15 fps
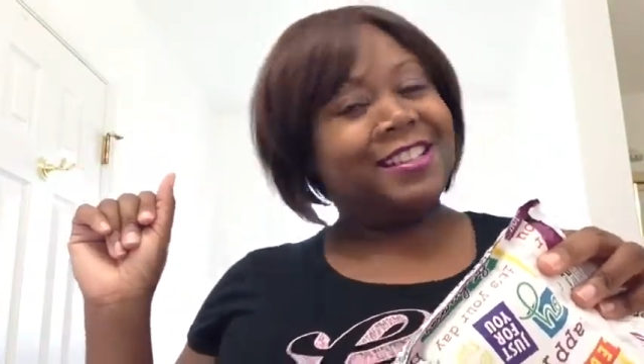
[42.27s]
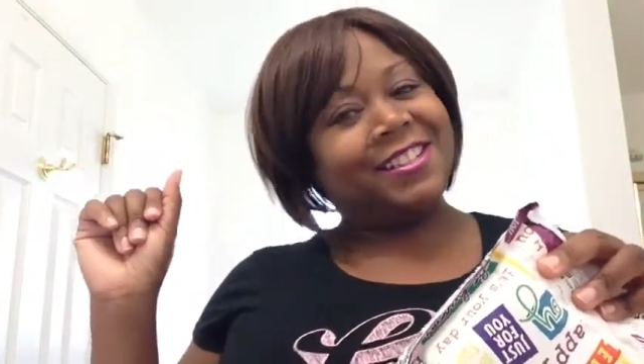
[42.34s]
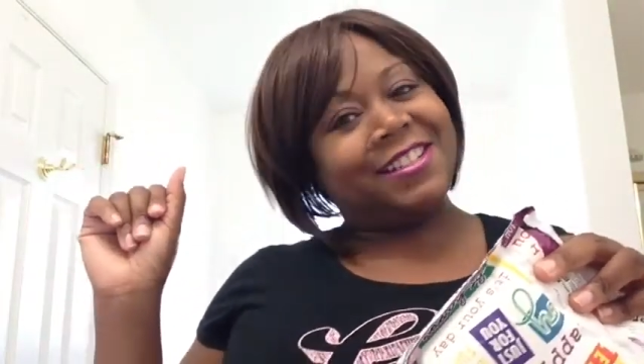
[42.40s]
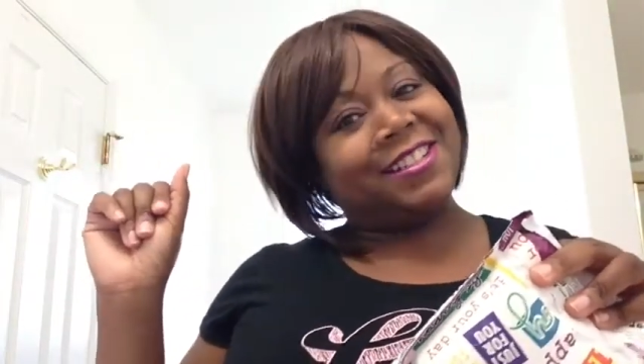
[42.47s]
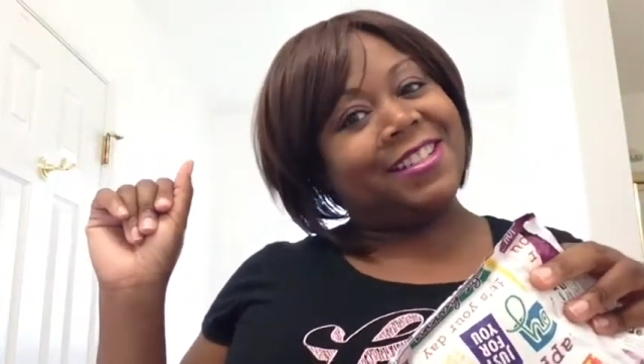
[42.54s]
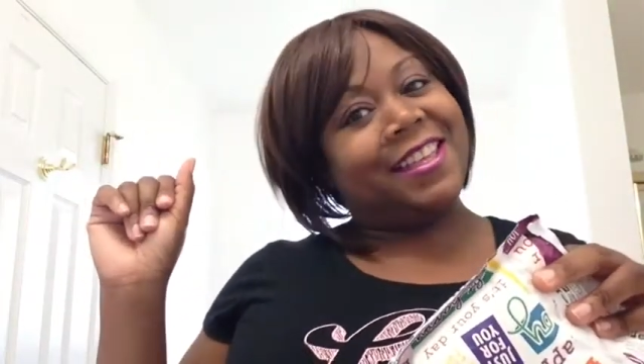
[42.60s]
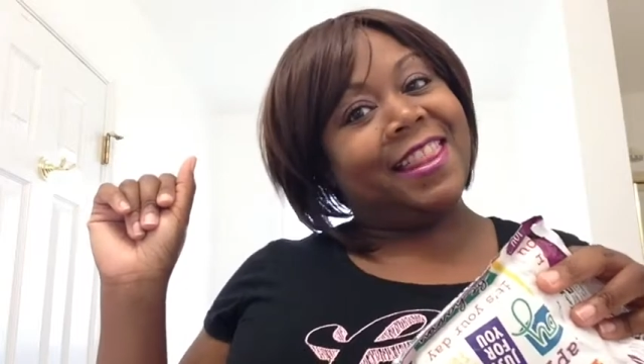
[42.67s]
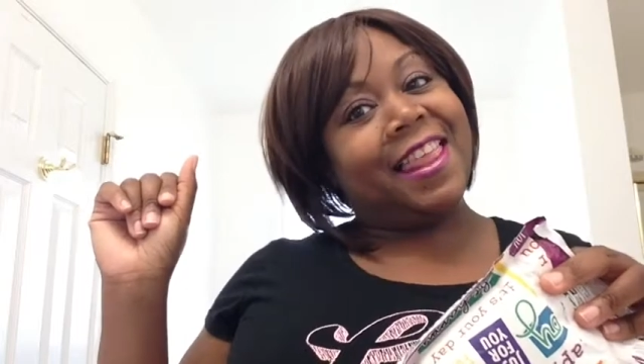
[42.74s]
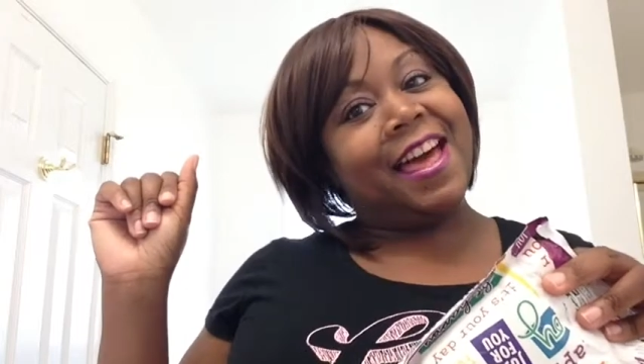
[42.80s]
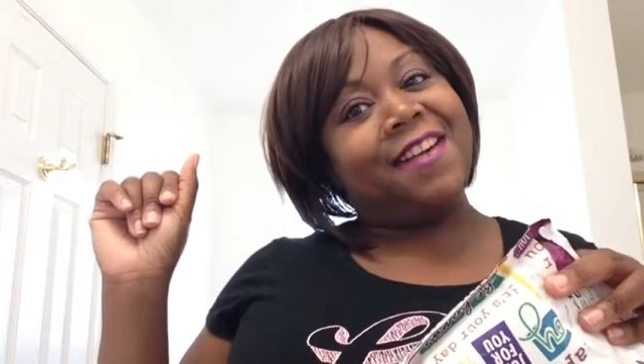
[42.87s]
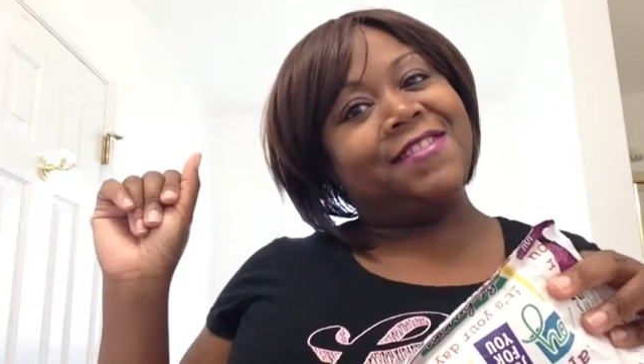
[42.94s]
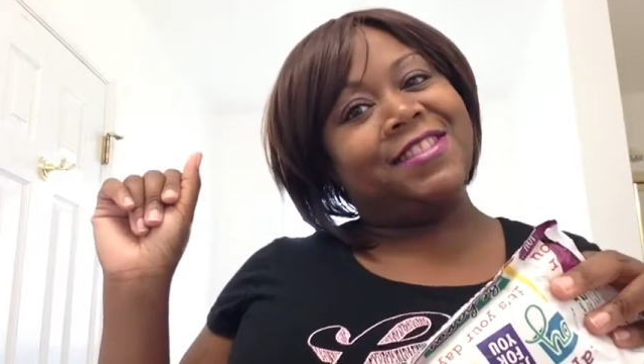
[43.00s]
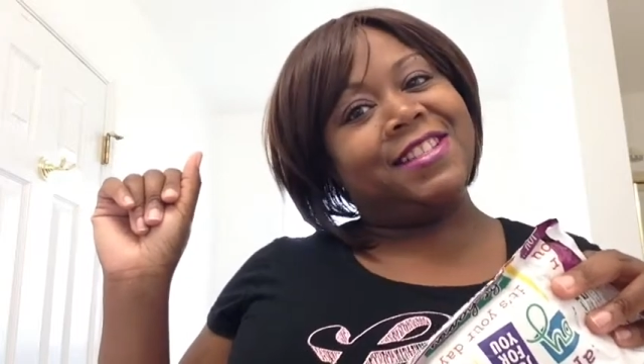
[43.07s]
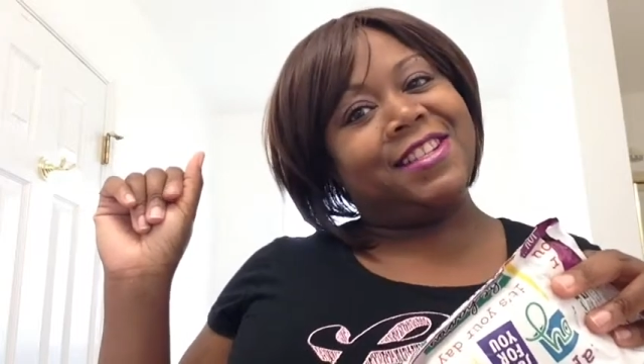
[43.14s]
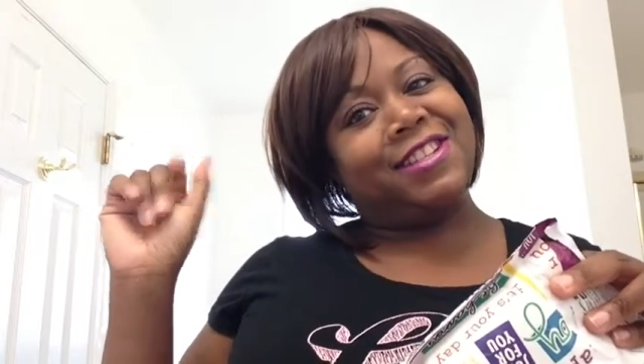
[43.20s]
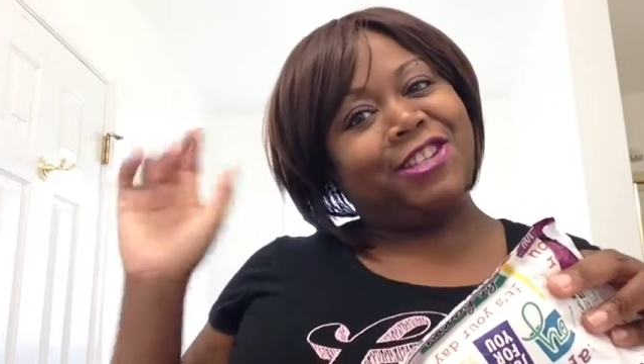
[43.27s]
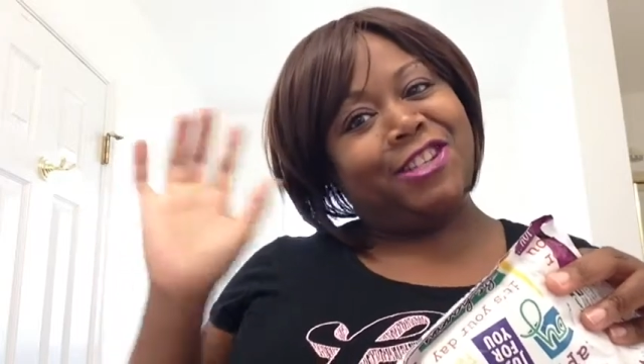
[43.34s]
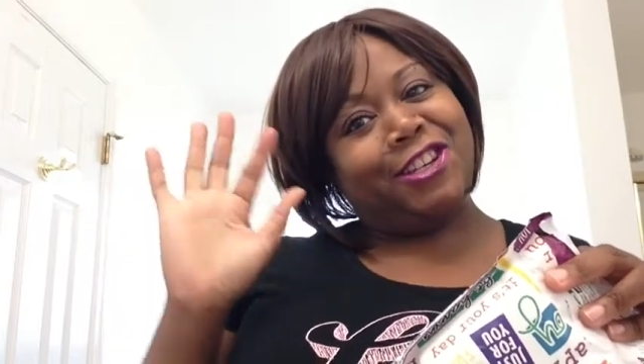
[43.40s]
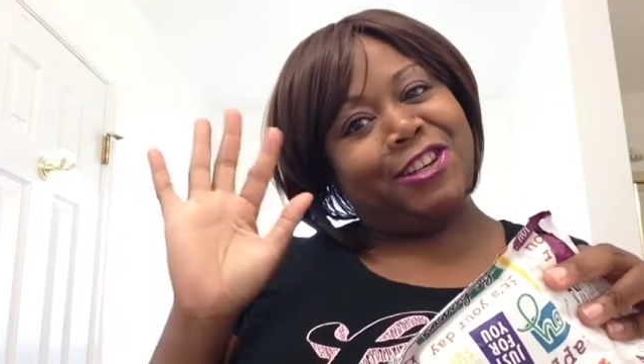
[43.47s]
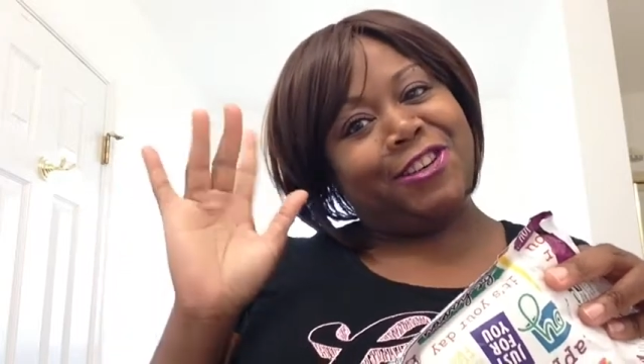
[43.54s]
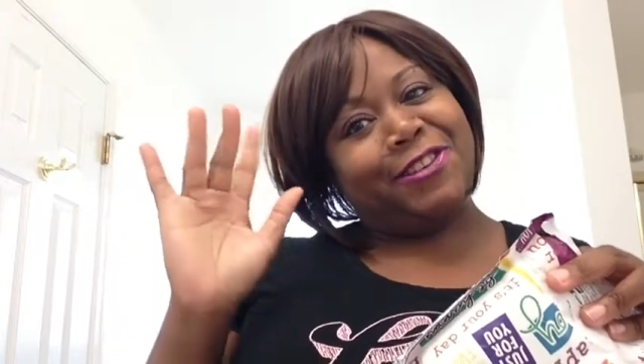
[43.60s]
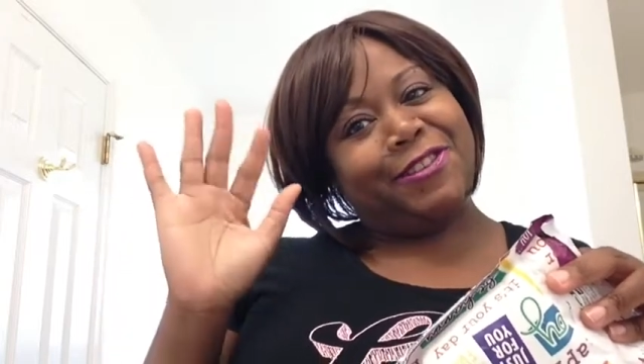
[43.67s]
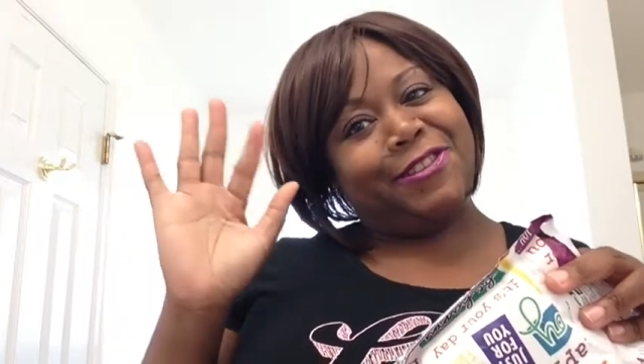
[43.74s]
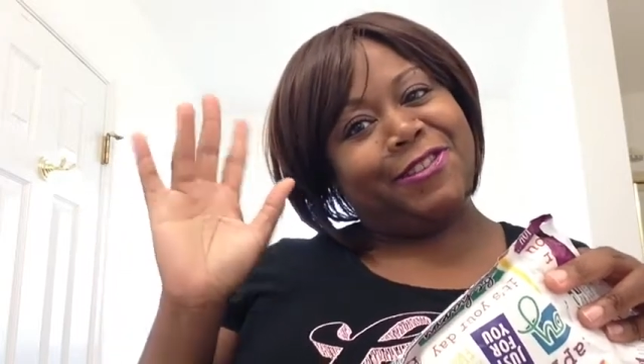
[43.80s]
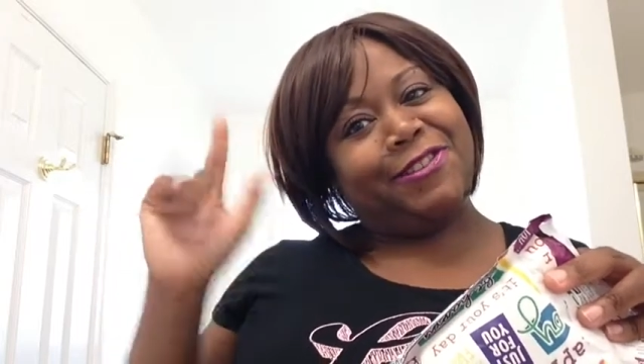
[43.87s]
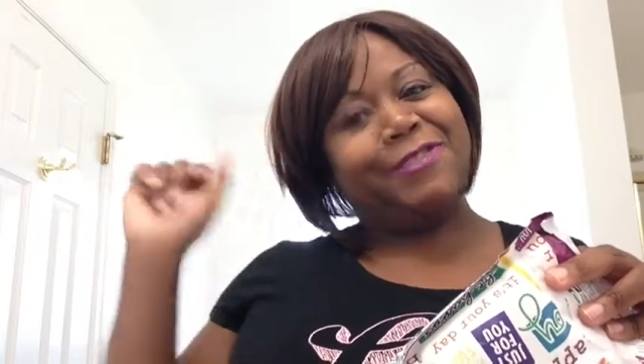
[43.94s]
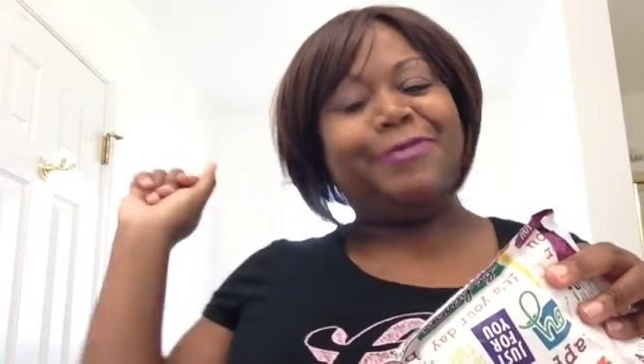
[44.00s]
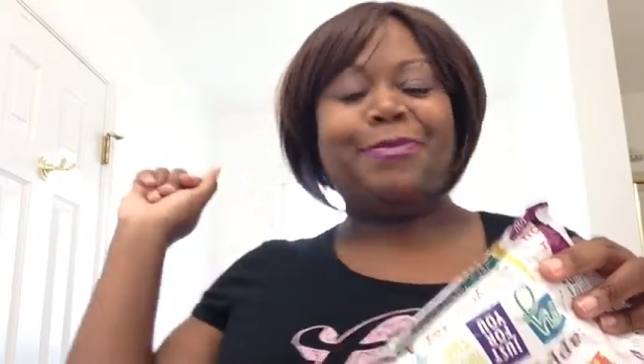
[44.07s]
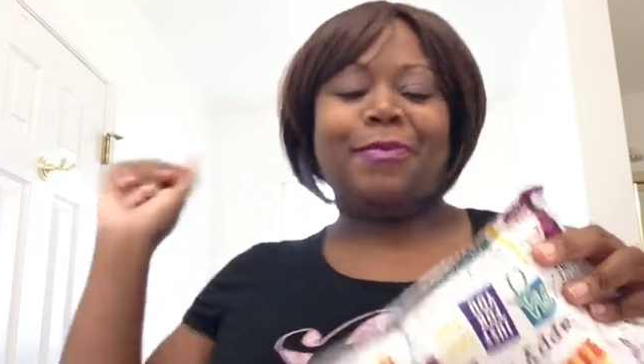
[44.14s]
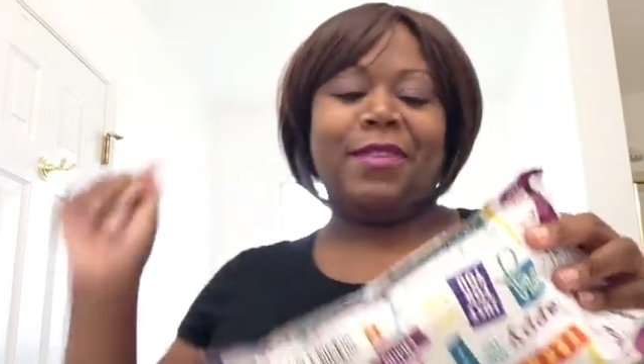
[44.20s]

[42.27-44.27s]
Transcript: Kristy Love sent you.